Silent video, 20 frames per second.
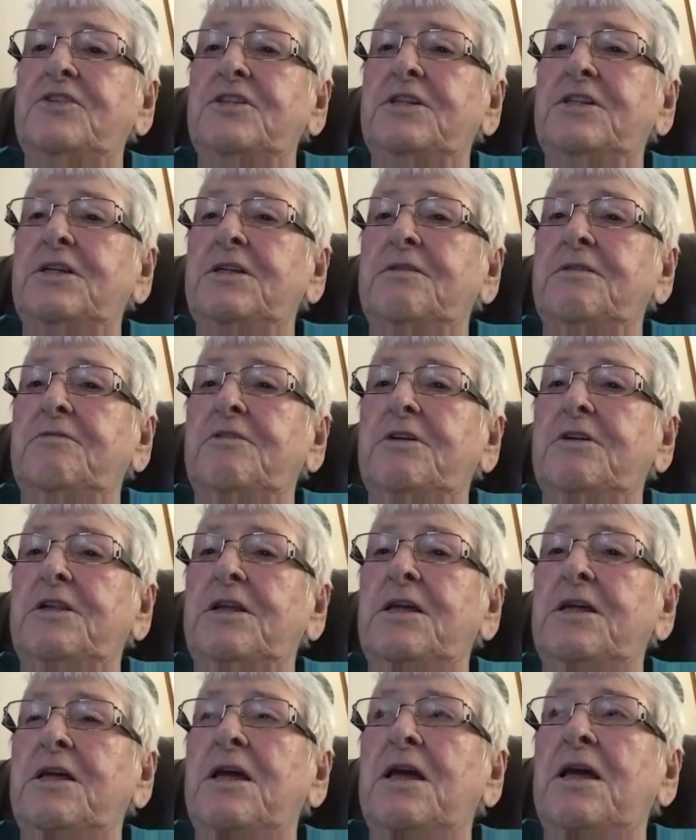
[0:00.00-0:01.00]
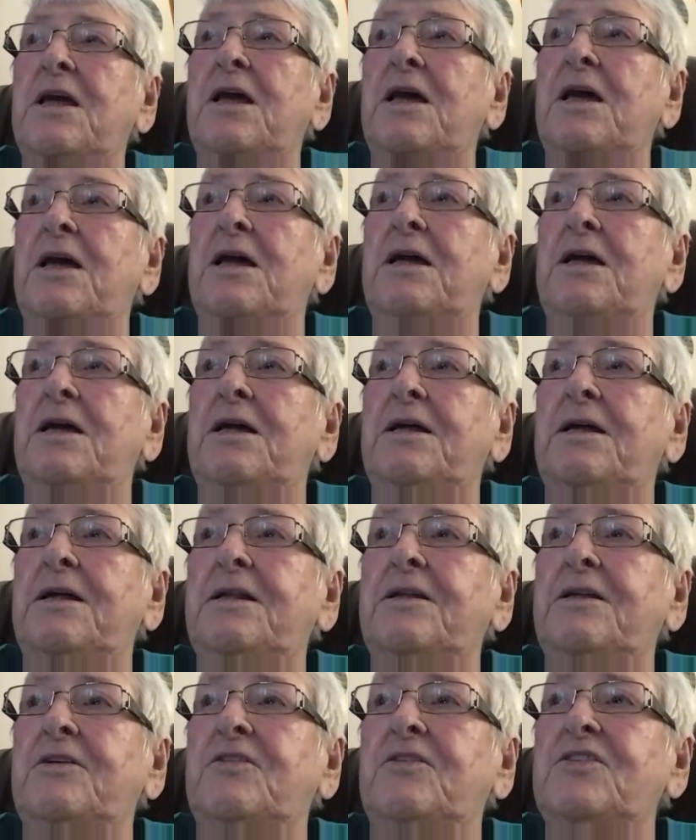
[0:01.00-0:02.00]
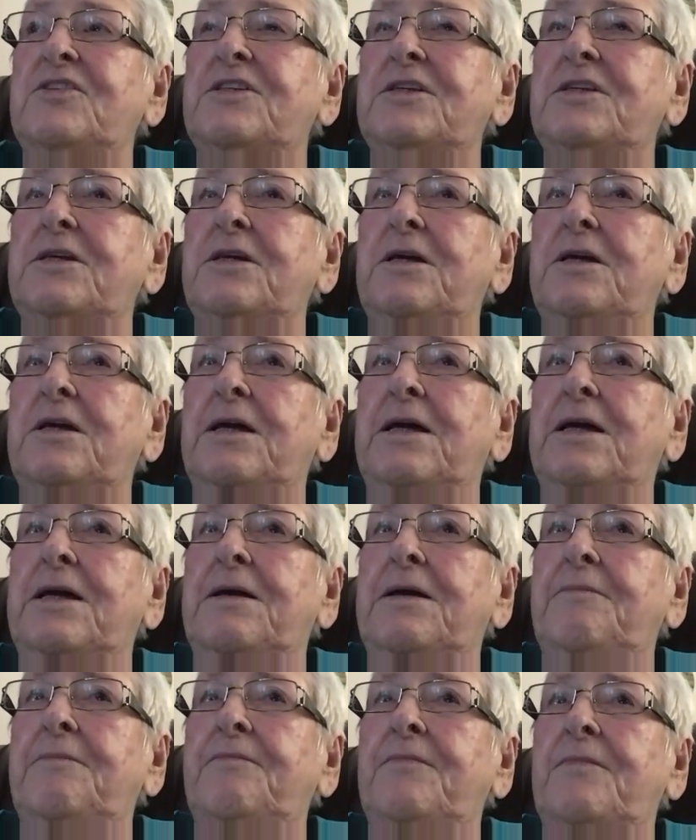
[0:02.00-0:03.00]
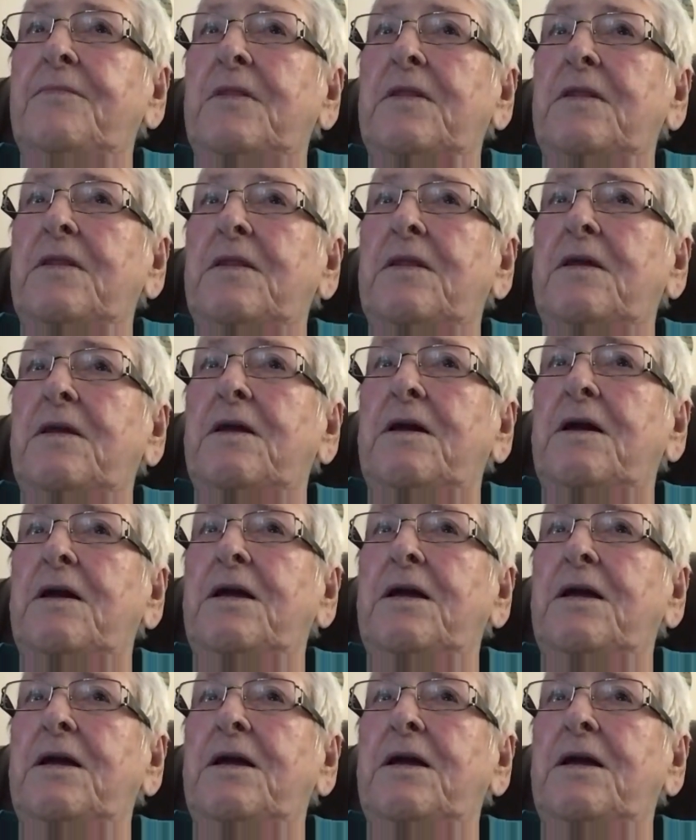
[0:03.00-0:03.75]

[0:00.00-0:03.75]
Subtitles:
didn't really. And of course, um, I